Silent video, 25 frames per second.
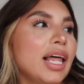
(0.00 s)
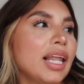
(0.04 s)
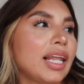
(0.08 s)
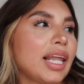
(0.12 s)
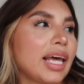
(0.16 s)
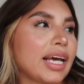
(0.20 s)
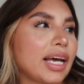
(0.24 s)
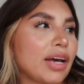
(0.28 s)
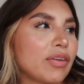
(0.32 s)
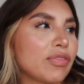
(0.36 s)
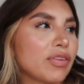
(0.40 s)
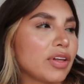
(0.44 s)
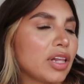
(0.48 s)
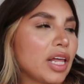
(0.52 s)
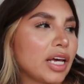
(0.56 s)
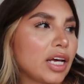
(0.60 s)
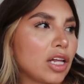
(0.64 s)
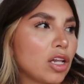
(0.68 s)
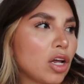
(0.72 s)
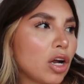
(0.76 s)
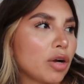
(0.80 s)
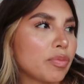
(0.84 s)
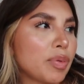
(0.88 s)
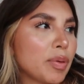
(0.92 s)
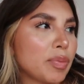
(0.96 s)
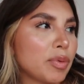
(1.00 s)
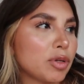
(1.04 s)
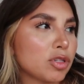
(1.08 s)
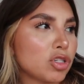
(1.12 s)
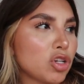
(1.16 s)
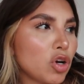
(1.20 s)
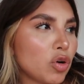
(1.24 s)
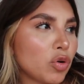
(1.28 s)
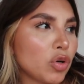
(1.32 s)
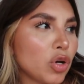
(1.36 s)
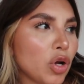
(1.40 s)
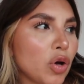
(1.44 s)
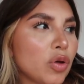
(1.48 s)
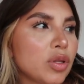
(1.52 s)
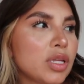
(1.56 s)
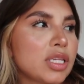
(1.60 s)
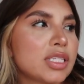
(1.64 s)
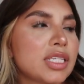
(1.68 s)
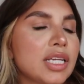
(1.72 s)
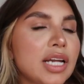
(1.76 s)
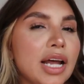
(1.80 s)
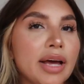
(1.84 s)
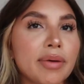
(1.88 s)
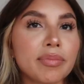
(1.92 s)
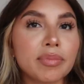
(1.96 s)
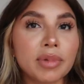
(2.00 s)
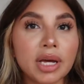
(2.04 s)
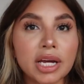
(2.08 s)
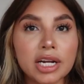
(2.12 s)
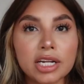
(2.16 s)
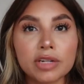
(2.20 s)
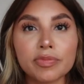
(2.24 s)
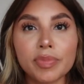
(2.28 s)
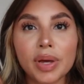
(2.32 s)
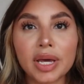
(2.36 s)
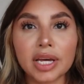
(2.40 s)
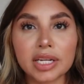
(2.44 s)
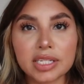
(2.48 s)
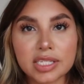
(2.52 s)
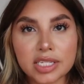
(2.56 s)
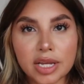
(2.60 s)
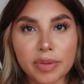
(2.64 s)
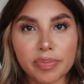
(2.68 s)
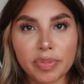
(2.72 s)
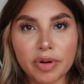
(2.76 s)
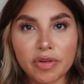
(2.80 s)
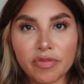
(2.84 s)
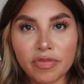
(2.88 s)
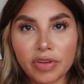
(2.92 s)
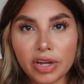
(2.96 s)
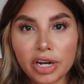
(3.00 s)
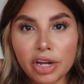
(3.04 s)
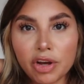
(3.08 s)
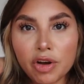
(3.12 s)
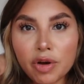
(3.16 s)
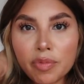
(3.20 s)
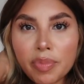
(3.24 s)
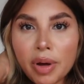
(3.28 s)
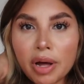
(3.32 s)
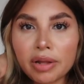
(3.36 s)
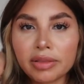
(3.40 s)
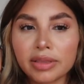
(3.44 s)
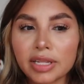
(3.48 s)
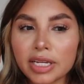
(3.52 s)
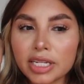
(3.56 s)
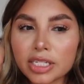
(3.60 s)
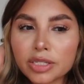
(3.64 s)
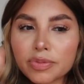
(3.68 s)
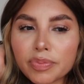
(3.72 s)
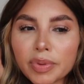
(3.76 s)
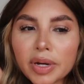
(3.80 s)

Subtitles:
like I feel like a lot of people don't know this, and I'm gonna make a separate video about this,